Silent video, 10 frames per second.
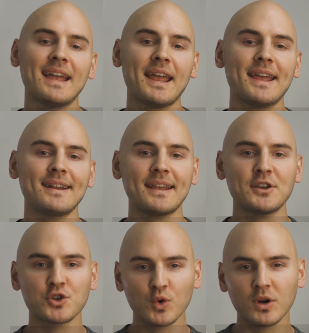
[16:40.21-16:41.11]
and a
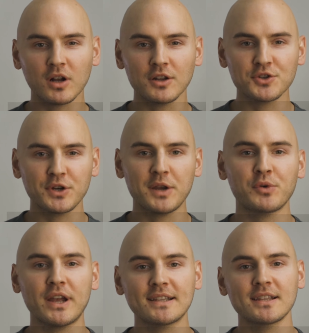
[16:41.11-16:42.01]
short call strike
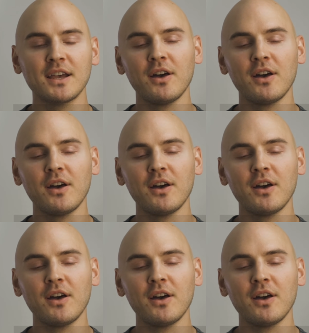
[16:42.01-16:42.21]
price